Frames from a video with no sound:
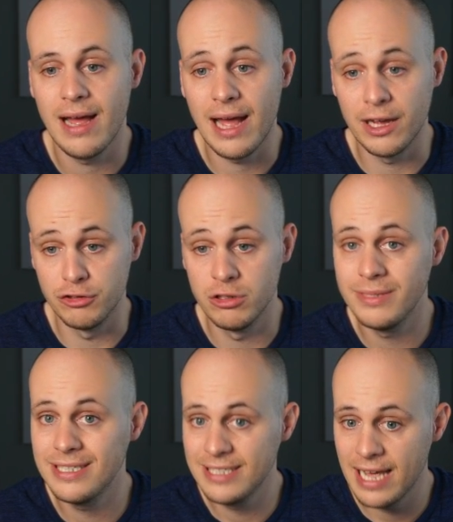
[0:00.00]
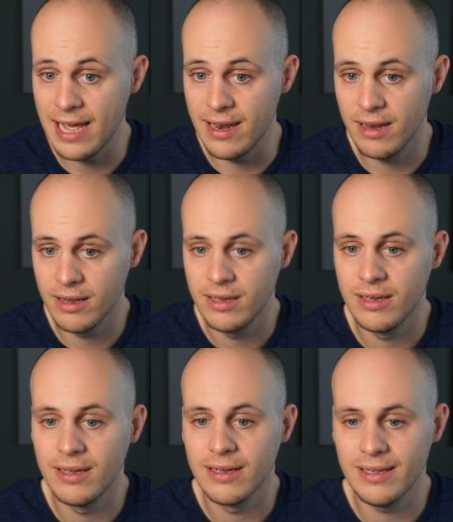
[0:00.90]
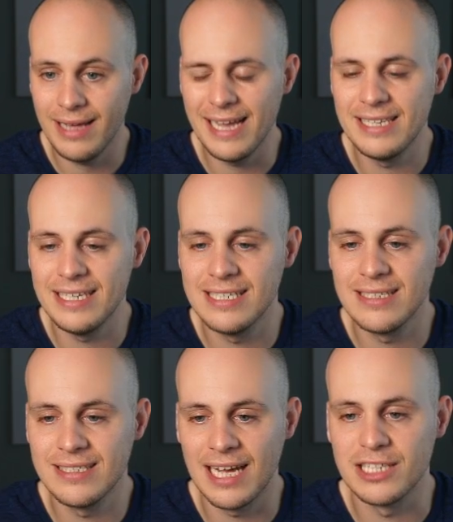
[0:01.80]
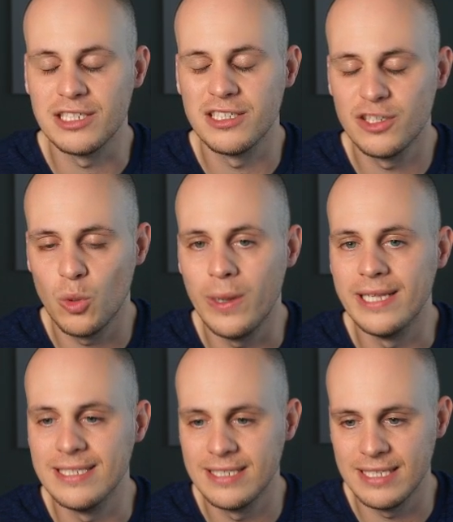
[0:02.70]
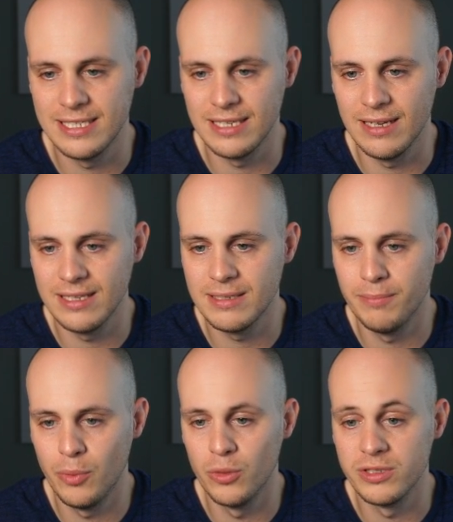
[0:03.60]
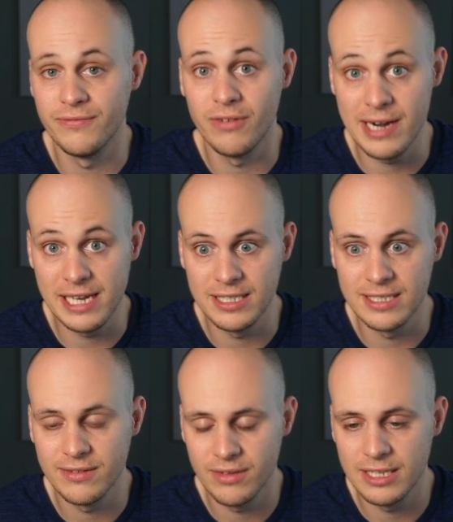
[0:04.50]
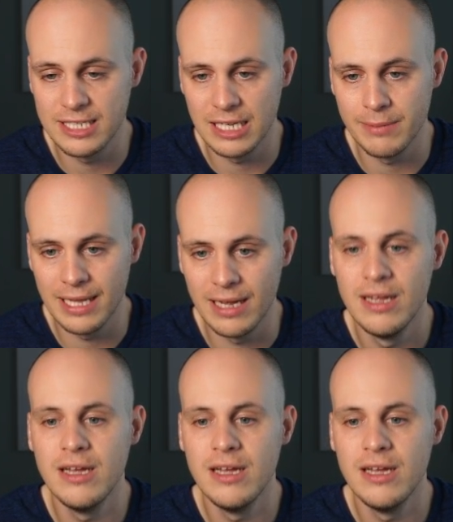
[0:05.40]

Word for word: Andrew is 10. Katie is Natasha's twin sister. That's important for ages. Let's think about that.